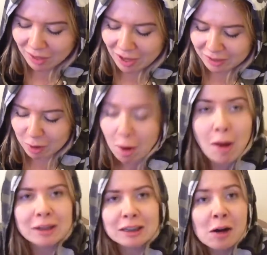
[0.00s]
And
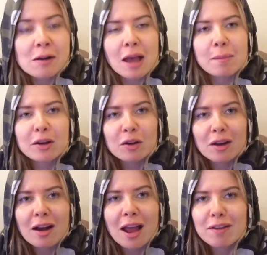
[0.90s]
am I
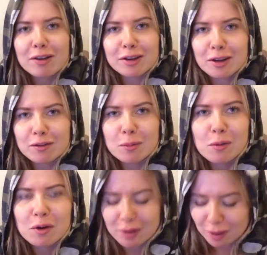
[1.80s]
gonna ever give you
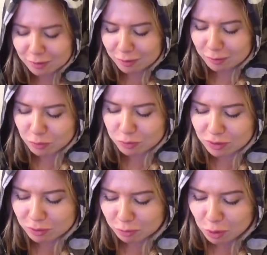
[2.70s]
more candy in the
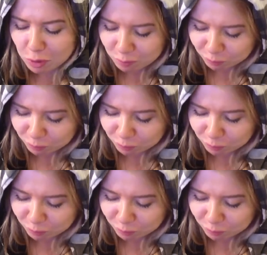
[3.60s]
future? No.